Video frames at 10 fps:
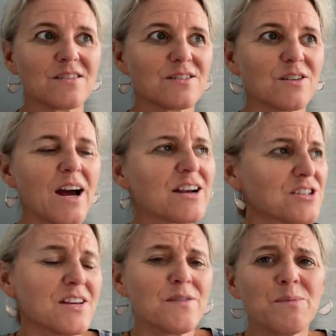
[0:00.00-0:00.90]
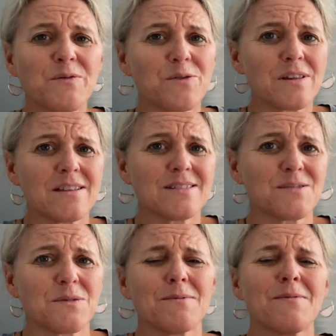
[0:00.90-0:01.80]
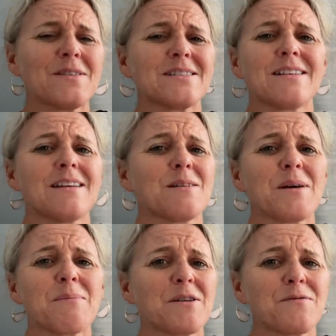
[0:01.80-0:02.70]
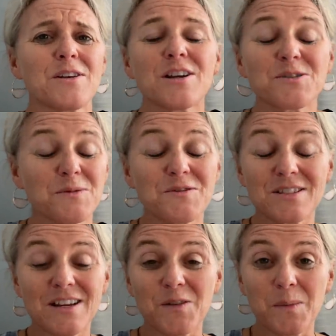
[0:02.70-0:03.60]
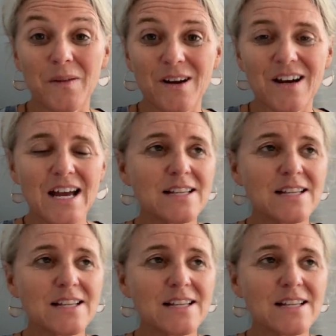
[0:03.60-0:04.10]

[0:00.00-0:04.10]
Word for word: So actually even before then, since we've been visiting Nan and Pap here for years, we've just never been there.